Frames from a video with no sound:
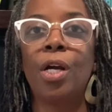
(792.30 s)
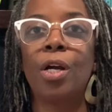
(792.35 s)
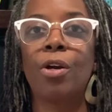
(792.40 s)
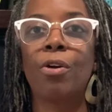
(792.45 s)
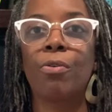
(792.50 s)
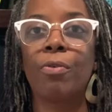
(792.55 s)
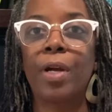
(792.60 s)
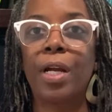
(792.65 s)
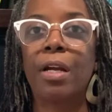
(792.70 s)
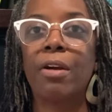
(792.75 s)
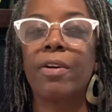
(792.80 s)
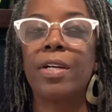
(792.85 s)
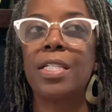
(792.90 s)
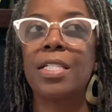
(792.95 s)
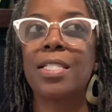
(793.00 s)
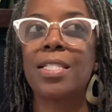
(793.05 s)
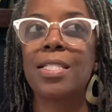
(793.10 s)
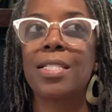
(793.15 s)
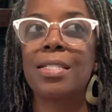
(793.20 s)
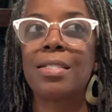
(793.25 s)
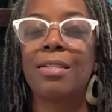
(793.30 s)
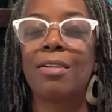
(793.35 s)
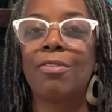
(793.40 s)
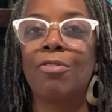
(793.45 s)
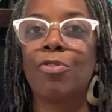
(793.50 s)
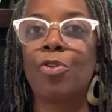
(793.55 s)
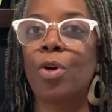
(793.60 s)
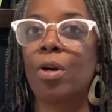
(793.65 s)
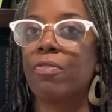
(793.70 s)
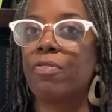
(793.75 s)
rigorous
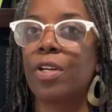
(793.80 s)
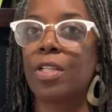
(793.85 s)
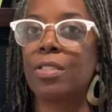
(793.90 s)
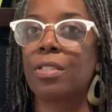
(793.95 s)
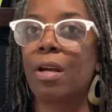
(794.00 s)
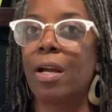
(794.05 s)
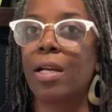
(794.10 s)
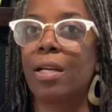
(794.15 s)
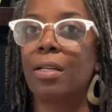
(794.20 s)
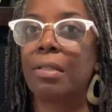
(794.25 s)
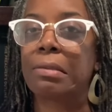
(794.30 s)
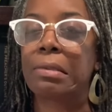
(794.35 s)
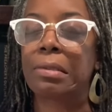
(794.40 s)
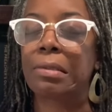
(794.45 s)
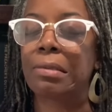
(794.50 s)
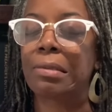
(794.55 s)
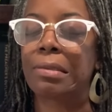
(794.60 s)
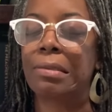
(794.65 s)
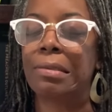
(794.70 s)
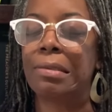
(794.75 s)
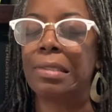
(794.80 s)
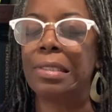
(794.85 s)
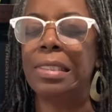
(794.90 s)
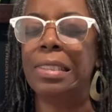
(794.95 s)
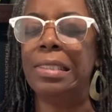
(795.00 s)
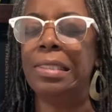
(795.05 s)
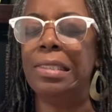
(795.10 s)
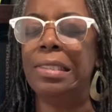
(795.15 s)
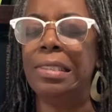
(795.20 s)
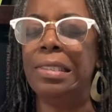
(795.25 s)
for a first grader.
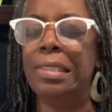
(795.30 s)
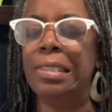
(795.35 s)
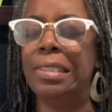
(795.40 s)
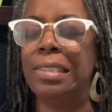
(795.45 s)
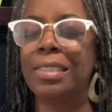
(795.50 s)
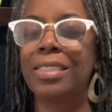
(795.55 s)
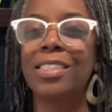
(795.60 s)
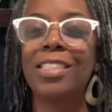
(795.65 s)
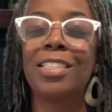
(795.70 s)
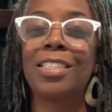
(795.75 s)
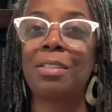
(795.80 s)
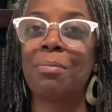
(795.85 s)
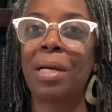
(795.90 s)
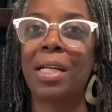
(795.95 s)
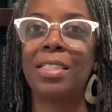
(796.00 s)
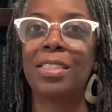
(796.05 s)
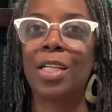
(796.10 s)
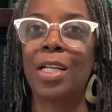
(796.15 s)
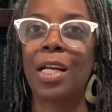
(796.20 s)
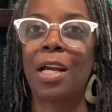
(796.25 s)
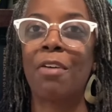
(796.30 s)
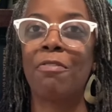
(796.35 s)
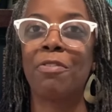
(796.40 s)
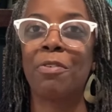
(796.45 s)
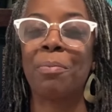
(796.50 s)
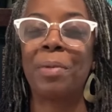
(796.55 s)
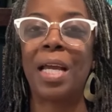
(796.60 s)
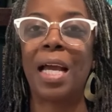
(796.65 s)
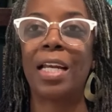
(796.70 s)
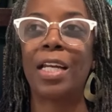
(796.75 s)
Ooh, somebody's gonna come for
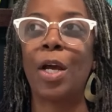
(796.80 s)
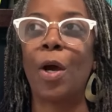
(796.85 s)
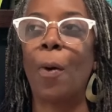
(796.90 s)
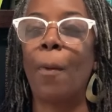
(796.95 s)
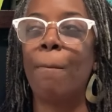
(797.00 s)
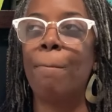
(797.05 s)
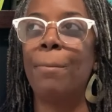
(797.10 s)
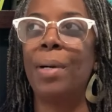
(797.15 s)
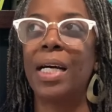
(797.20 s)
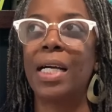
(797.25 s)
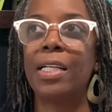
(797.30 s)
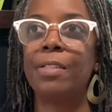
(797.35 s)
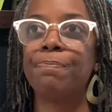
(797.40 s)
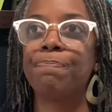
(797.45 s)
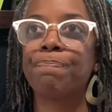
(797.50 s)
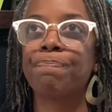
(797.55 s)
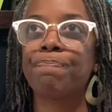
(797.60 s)
me, I know, but